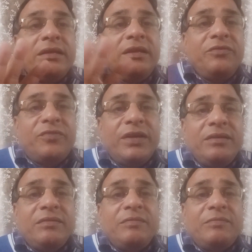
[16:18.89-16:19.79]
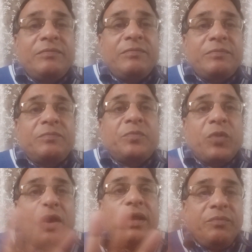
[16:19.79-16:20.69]
different
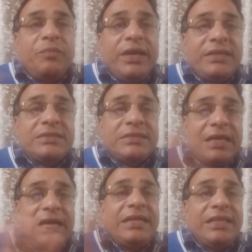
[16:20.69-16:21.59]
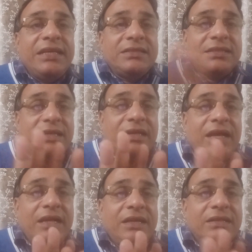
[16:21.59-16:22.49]
product mix and things like,
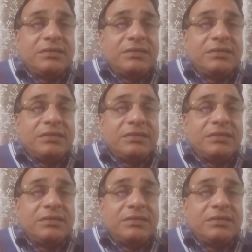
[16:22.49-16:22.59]
and